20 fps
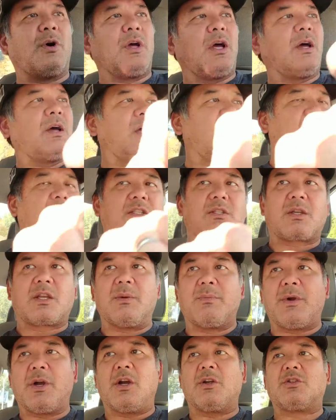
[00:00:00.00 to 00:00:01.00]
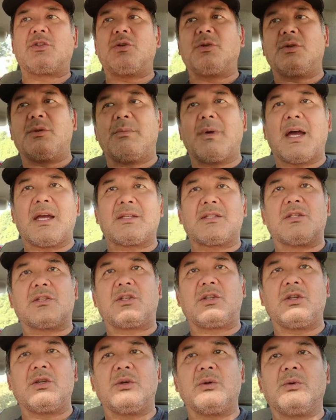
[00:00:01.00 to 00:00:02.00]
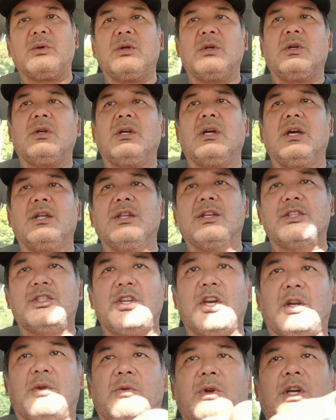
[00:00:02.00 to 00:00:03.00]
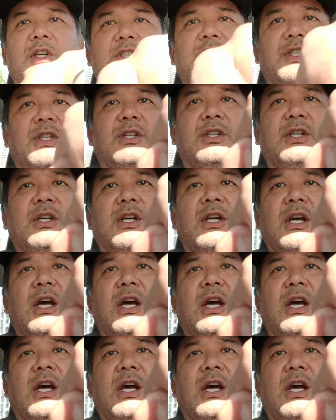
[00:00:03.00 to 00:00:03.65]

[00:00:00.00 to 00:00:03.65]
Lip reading: as compared to the Mazda 2 in this generation,